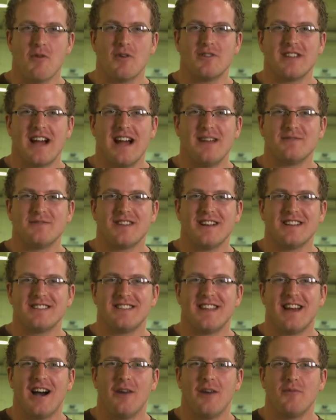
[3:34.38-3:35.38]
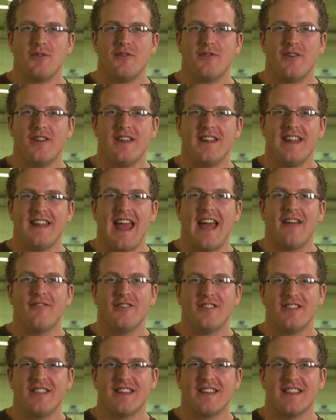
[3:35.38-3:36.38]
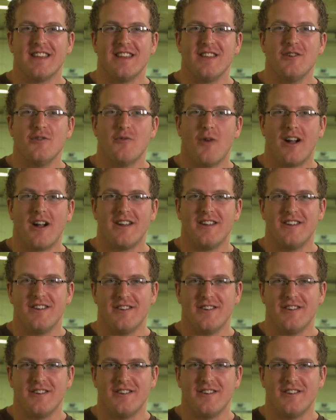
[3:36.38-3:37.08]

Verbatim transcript: More time slots to help you fit in everything that you want to